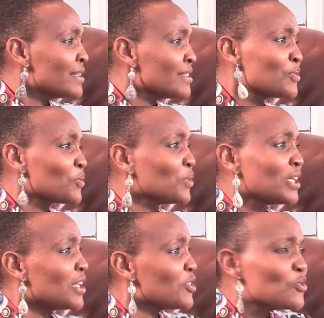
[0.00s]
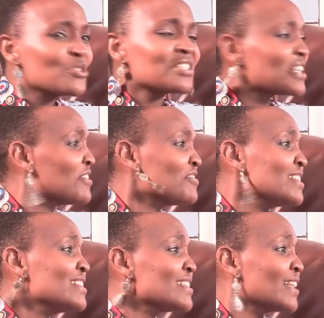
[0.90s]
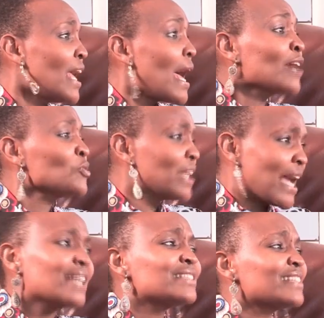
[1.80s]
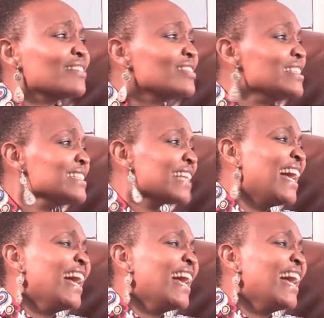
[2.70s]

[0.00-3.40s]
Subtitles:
So he had no savings. Actually, I had savings.